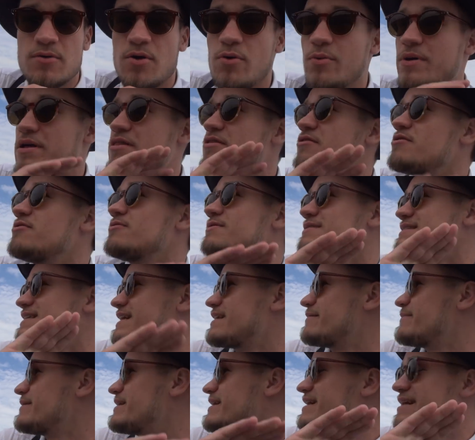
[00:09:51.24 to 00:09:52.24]
We thought it was
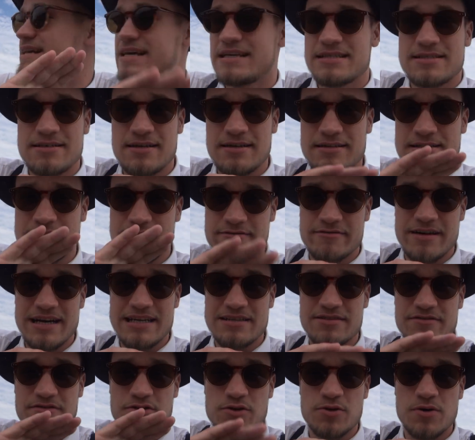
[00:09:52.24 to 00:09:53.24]
going to be an exciting
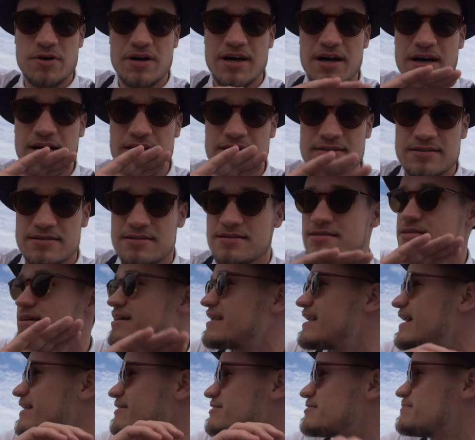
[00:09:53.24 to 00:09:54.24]
race of cool cars has
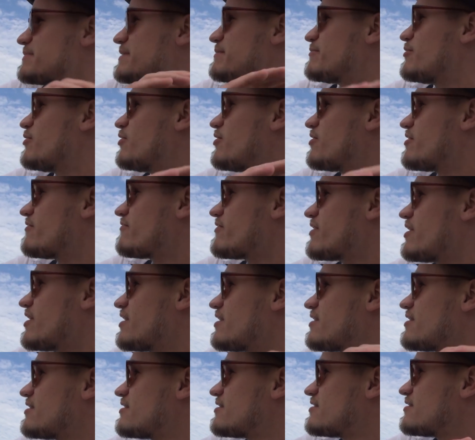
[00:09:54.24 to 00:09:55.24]
turned out to be more of
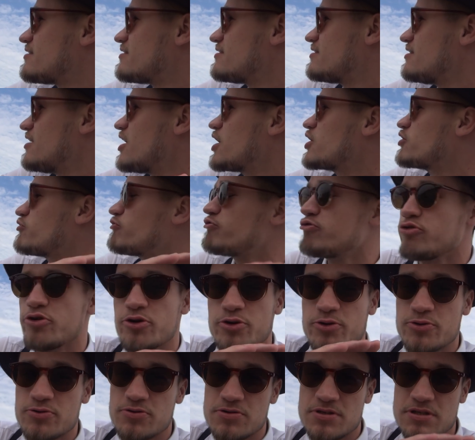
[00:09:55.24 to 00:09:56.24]
a
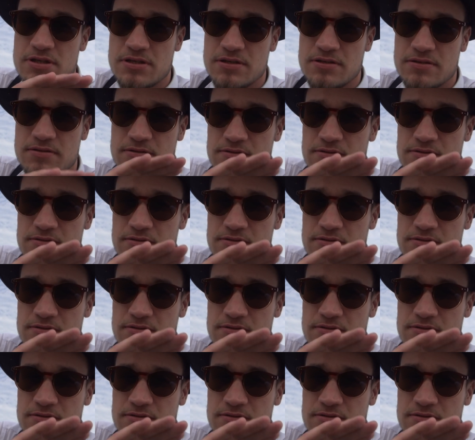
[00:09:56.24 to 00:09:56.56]
cruise.